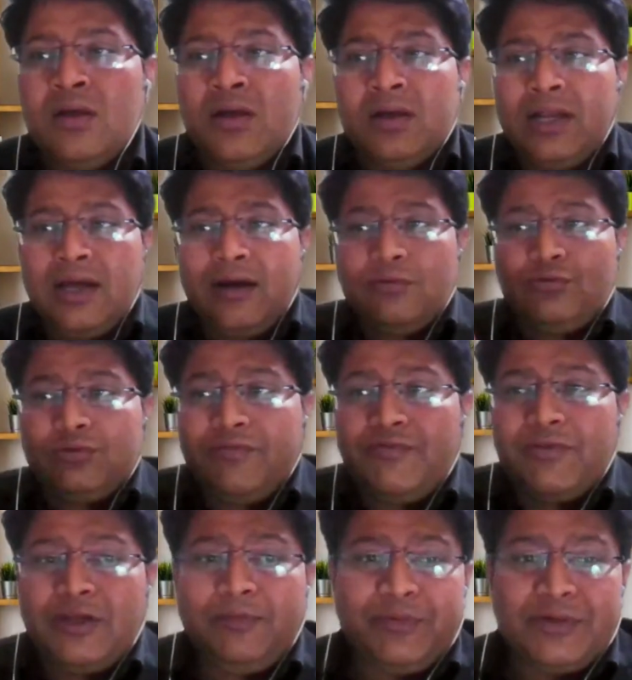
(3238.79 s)
Now to the
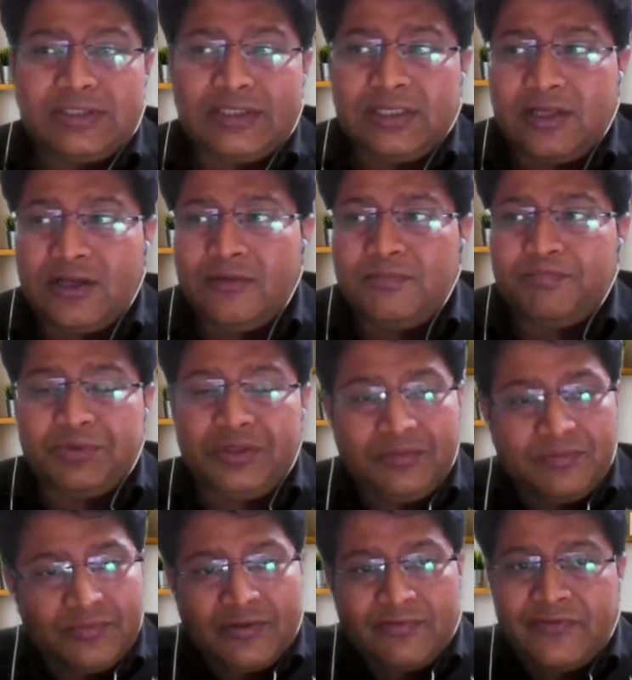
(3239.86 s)
one person company.
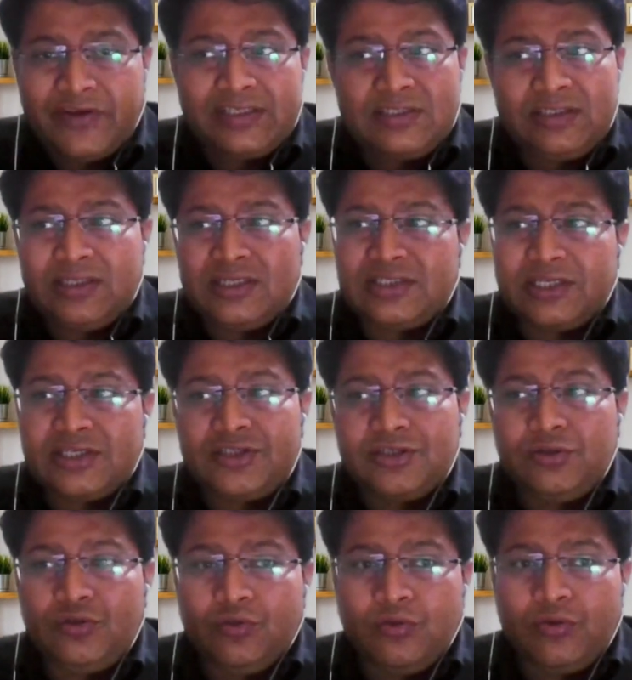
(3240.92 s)
First is the section
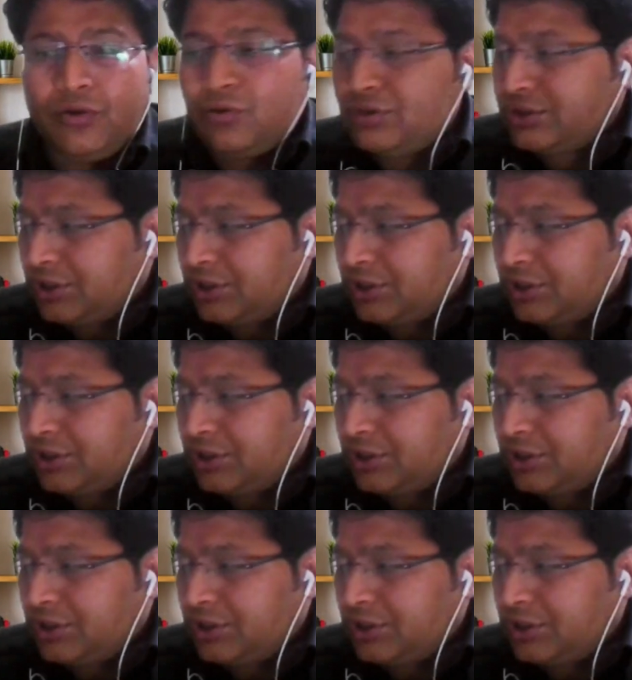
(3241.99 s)
2 clause